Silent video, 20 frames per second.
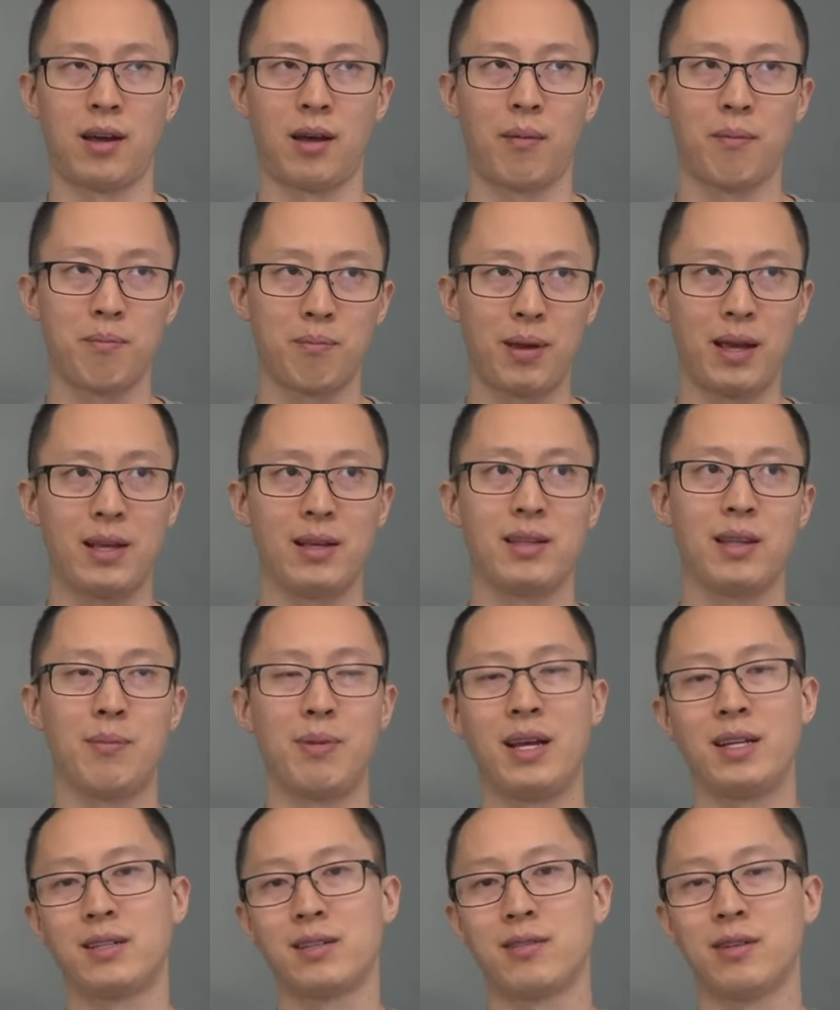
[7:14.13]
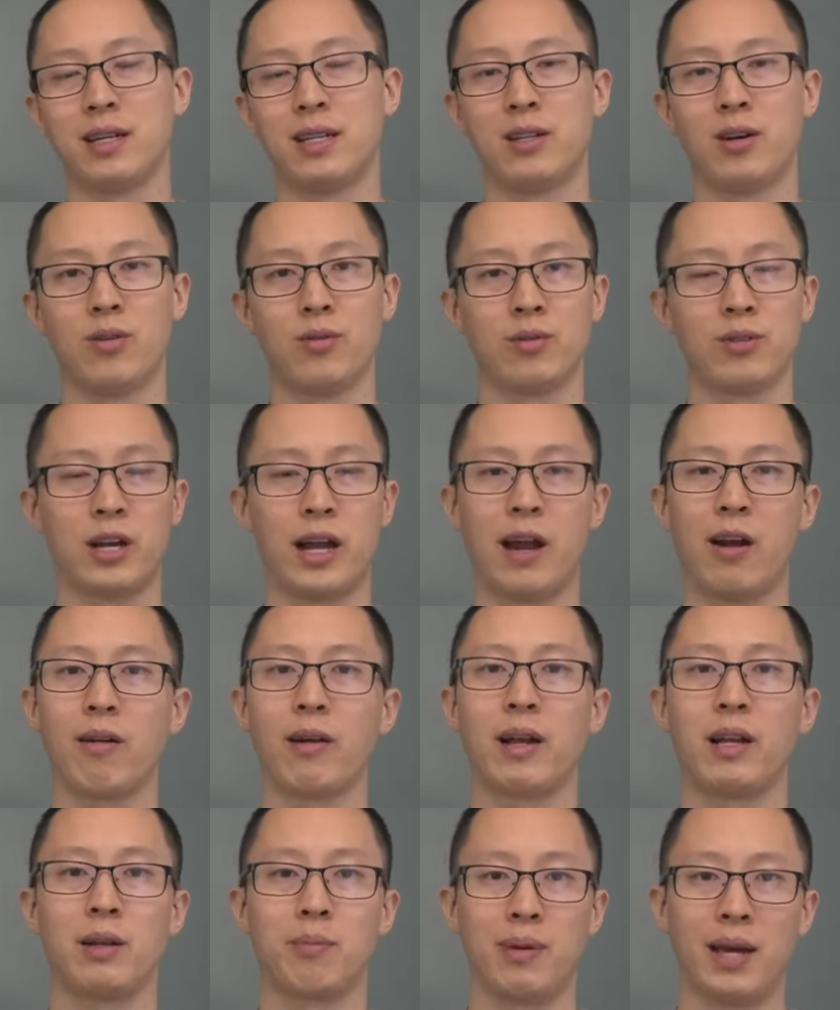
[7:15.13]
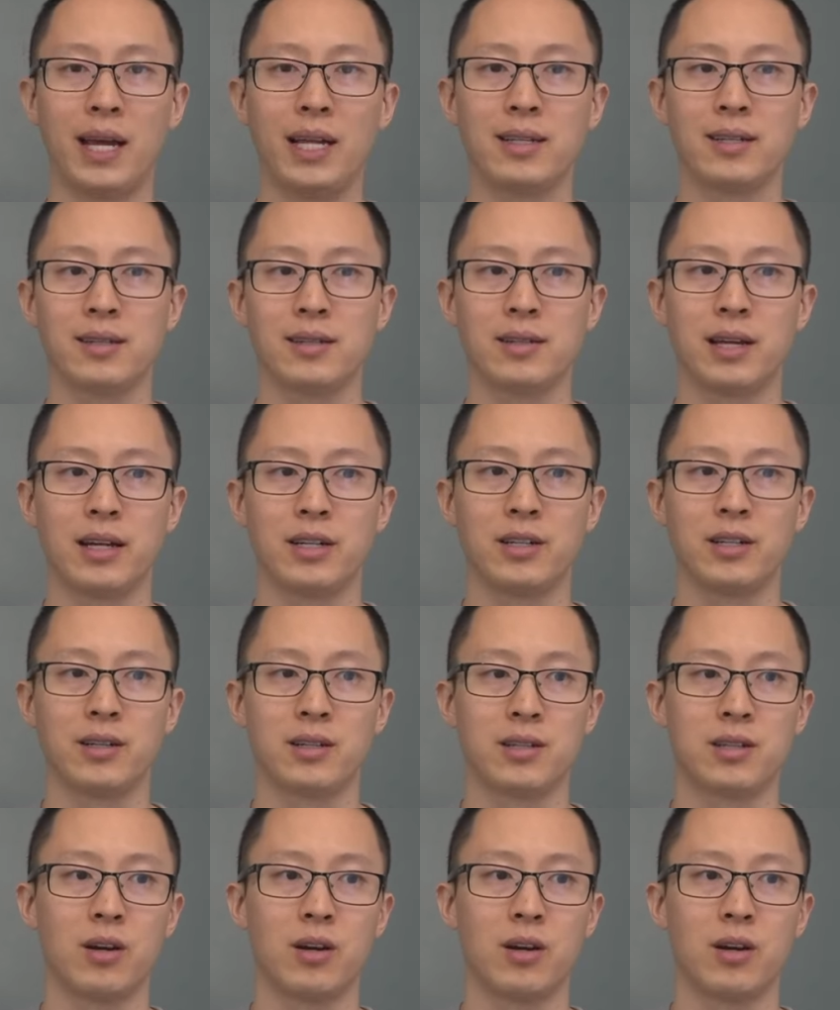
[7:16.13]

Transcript: uh, ba- they basically don't carry any pain sensation.